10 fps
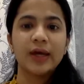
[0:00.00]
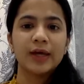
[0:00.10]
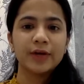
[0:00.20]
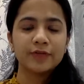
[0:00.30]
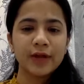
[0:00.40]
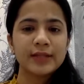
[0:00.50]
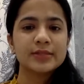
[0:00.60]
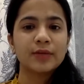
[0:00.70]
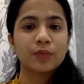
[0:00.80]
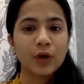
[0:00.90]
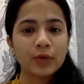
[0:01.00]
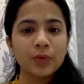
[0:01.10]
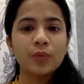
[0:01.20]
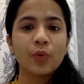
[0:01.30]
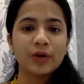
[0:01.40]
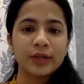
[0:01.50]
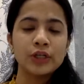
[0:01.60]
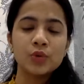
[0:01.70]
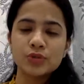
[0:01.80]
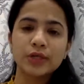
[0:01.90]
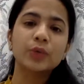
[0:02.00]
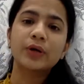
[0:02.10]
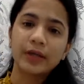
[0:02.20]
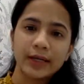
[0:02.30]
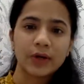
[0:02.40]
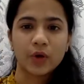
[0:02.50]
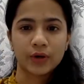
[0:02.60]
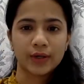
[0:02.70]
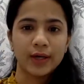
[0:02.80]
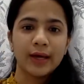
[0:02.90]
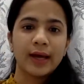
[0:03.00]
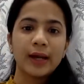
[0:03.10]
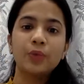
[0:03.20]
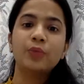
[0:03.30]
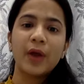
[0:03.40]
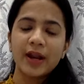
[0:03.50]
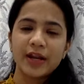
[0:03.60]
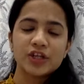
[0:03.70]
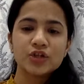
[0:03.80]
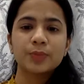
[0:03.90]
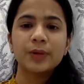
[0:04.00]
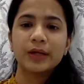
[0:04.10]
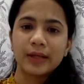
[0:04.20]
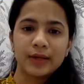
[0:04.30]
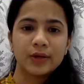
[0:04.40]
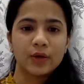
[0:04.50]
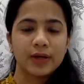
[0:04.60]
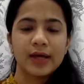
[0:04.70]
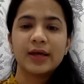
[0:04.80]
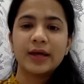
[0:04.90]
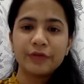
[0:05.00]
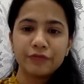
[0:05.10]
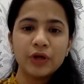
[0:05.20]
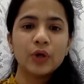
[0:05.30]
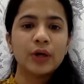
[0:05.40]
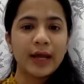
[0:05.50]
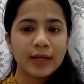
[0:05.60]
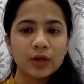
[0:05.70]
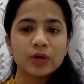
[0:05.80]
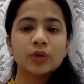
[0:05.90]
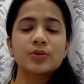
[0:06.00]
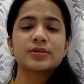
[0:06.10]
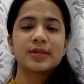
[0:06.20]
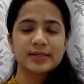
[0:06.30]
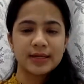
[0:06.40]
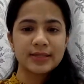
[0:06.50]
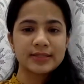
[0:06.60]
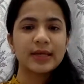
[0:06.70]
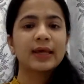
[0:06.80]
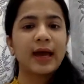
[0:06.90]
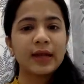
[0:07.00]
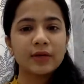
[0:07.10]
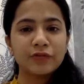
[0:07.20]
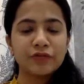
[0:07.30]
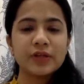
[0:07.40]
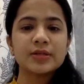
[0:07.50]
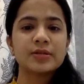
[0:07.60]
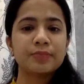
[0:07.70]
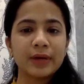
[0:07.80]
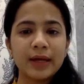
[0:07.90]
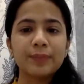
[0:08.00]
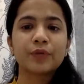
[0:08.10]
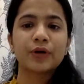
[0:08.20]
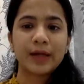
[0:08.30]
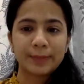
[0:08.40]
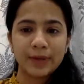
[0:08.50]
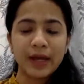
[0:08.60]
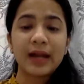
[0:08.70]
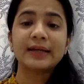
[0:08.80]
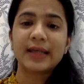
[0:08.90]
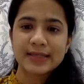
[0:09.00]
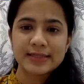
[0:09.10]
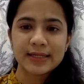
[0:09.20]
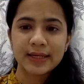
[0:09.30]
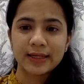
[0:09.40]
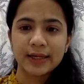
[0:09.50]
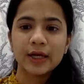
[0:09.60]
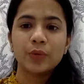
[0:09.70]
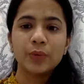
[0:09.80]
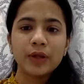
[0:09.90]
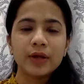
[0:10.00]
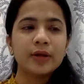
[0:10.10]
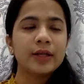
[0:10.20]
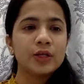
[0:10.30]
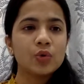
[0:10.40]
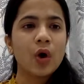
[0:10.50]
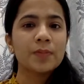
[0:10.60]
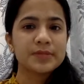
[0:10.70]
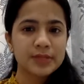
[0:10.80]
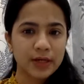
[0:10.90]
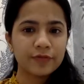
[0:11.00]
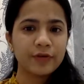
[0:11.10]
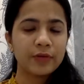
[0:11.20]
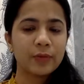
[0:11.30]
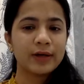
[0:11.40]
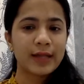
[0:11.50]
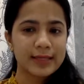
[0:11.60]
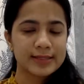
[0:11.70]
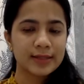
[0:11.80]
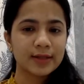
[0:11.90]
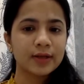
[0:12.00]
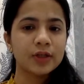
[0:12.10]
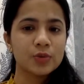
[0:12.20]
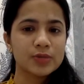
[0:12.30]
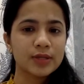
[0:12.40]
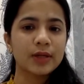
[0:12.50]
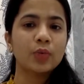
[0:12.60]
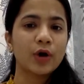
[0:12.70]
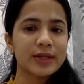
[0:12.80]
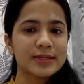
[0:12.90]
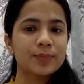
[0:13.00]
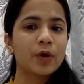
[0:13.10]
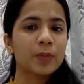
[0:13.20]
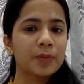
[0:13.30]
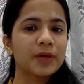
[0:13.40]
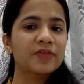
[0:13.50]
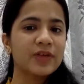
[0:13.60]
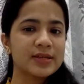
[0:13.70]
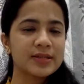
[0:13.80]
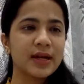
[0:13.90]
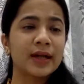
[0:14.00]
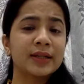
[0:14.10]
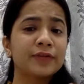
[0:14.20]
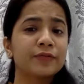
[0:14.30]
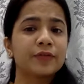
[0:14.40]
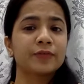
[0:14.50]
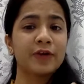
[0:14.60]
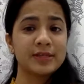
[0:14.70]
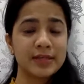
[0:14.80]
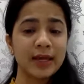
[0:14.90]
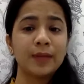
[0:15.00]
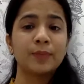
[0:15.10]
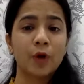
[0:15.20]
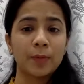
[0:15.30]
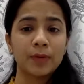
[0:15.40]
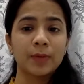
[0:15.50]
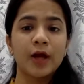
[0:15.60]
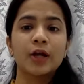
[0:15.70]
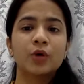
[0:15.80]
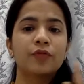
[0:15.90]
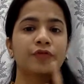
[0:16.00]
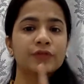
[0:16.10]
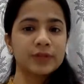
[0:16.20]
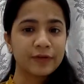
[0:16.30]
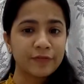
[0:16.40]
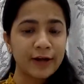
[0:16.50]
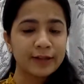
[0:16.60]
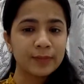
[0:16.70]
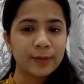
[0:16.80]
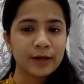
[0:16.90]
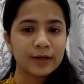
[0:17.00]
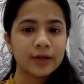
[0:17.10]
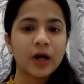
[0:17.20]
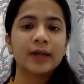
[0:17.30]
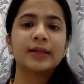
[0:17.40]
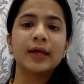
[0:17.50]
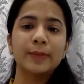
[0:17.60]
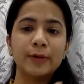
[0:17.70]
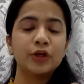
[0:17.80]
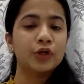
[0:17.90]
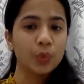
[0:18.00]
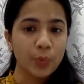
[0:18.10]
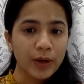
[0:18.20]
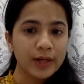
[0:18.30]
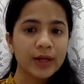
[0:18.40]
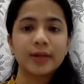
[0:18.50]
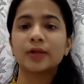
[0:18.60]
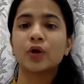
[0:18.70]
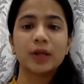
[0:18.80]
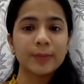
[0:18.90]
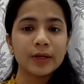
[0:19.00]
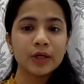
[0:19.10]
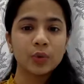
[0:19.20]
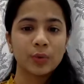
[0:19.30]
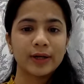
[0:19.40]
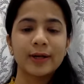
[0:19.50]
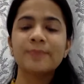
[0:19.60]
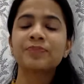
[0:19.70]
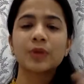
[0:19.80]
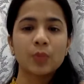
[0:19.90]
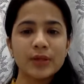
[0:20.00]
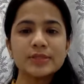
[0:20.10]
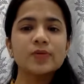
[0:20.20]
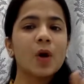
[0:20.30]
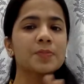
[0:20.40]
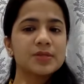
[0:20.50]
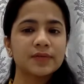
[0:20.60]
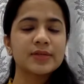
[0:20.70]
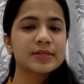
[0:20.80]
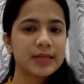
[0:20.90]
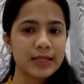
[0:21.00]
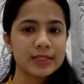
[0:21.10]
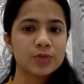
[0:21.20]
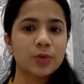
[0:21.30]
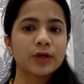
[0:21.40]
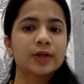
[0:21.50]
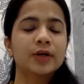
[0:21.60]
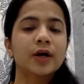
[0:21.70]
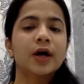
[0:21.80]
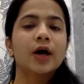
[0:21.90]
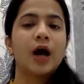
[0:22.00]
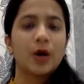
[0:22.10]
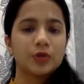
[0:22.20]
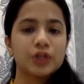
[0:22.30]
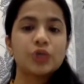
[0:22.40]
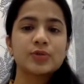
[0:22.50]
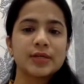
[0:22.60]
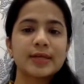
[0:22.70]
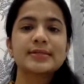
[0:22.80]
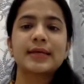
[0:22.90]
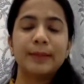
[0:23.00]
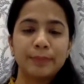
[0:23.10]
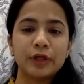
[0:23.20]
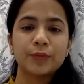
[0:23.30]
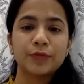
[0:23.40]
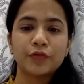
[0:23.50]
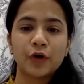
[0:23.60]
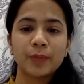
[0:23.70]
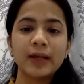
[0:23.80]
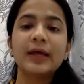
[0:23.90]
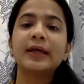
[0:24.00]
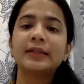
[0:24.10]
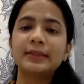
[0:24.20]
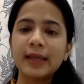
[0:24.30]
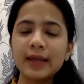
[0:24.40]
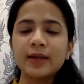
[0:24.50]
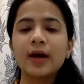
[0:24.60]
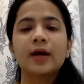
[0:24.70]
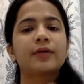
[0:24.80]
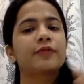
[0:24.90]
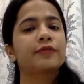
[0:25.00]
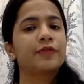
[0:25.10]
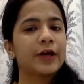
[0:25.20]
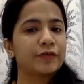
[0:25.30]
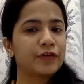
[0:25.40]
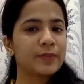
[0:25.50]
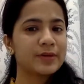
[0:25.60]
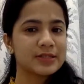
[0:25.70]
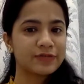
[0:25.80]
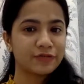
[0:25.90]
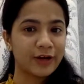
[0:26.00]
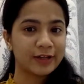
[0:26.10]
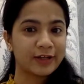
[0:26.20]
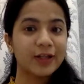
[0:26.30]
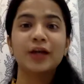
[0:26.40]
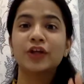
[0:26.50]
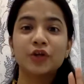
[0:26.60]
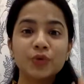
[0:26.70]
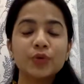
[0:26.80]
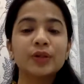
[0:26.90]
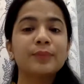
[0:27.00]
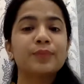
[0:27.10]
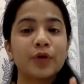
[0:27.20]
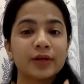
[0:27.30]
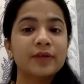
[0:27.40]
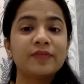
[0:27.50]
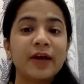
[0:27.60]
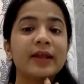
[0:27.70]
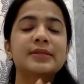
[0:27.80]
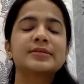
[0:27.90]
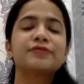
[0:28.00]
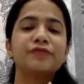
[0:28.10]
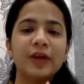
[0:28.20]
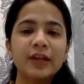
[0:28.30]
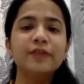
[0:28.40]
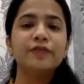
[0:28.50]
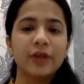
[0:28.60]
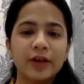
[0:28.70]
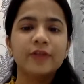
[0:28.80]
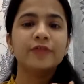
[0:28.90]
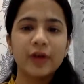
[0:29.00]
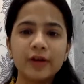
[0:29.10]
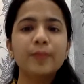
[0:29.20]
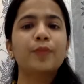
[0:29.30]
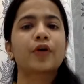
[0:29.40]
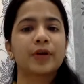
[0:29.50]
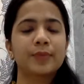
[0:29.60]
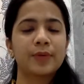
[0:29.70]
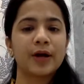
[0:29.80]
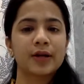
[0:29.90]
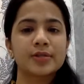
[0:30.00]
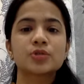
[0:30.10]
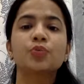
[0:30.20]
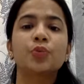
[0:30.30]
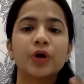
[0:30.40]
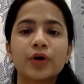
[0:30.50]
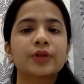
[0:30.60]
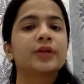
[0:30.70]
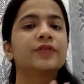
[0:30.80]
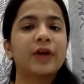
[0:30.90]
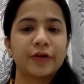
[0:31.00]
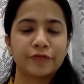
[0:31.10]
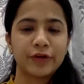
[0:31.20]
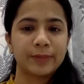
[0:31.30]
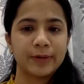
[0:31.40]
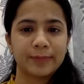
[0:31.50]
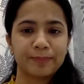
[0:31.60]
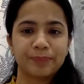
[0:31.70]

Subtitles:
If that's what we want that user to click on, and where it should be clicked on, if we get those results, and if we begin prototyping and testing it, we need to observe when we're testing the user that what is the problem they're facing. Are they facing any problem to find the button? Are they able to do it? Are they not able to do it? Once we observe the skills, what how the user is able to perform it, then our wireframe is final. The important way, it's a very very very important part is to work on the wireframing.